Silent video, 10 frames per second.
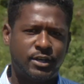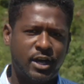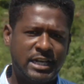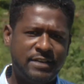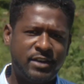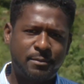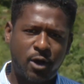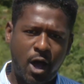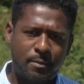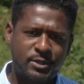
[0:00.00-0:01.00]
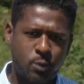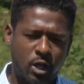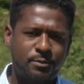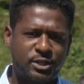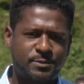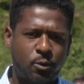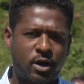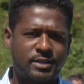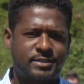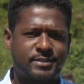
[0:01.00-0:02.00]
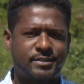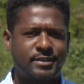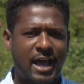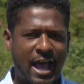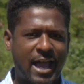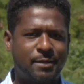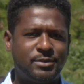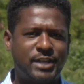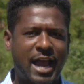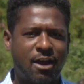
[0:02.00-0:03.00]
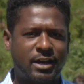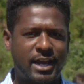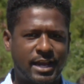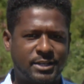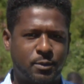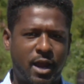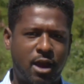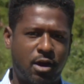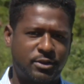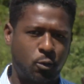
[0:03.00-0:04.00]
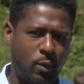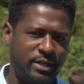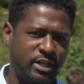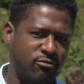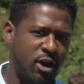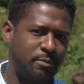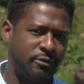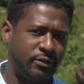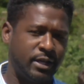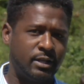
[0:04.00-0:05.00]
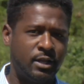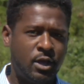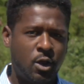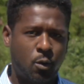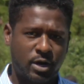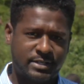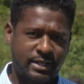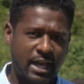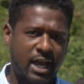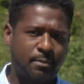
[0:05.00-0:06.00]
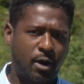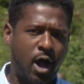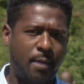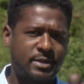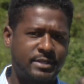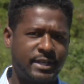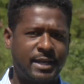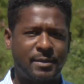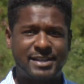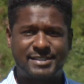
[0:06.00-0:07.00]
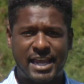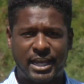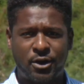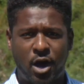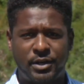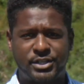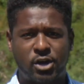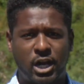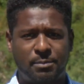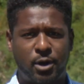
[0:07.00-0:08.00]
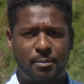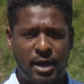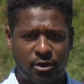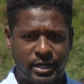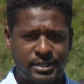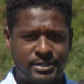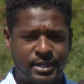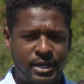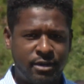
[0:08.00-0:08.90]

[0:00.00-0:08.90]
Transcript: Good evening, Bahamas. Welcome to sports. I'm Jared Higgs. We're here at the Winton Rugby Field where a select Bahamas team is taking on the Charlotte Barbarians